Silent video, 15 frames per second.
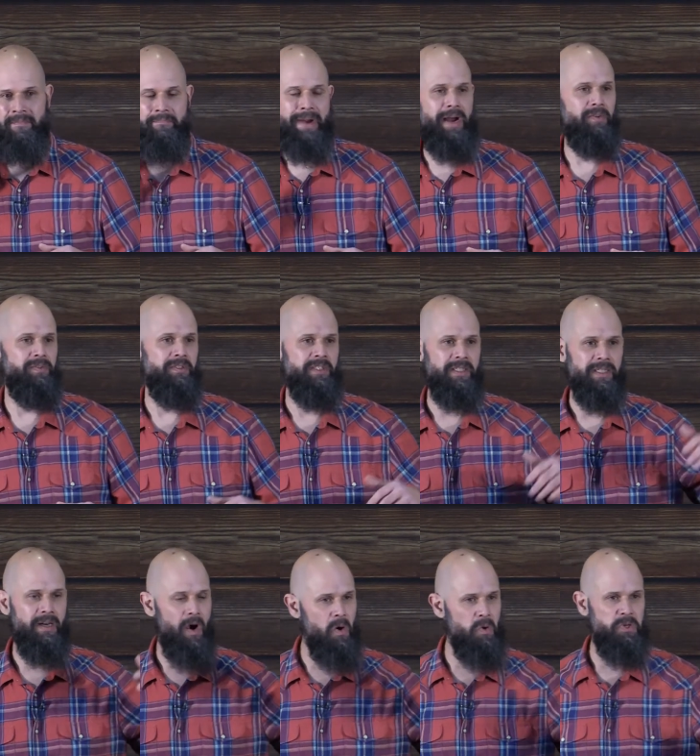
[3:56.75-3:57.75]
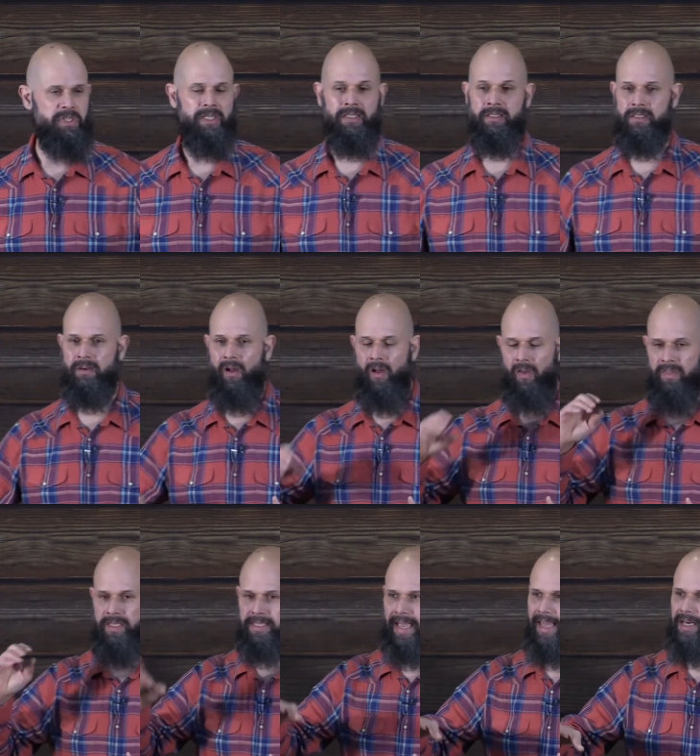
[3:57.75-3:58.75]
mountains and oceans and all
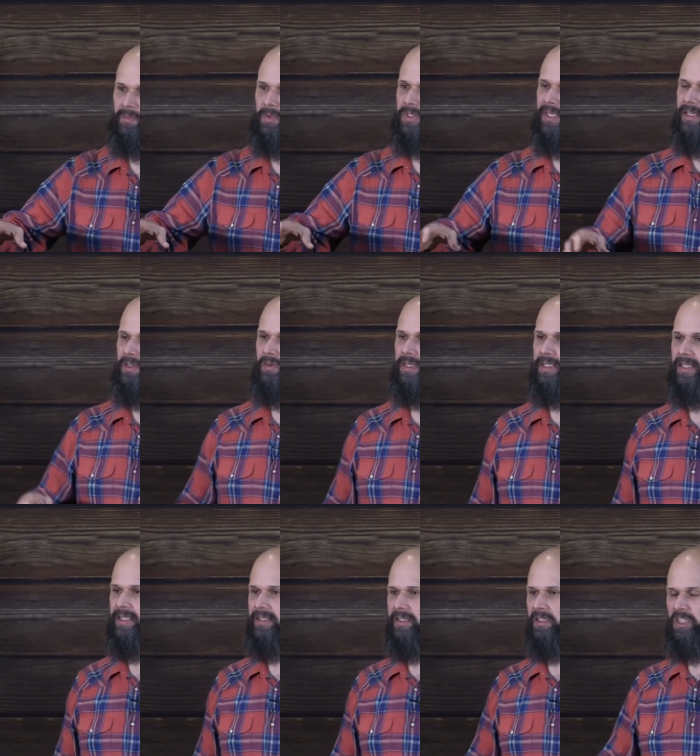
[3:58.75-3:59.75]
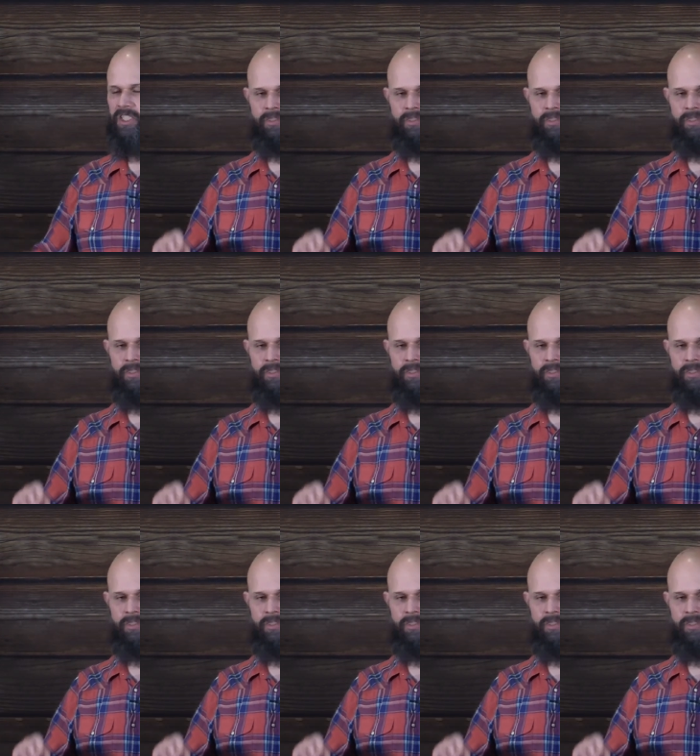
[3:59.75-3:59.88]
these animals into existence,